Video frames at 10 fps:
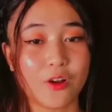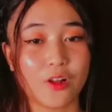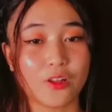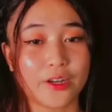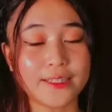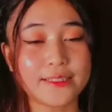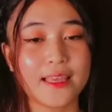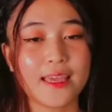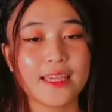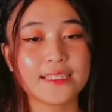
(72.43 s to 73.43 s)
colors
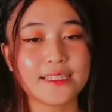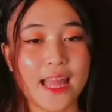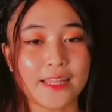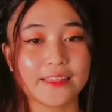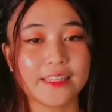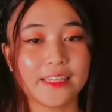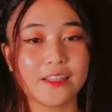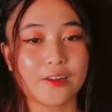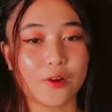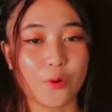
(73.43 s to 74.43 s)
stand in
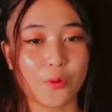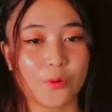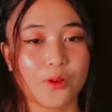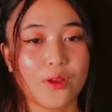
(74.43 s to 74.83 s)
a row.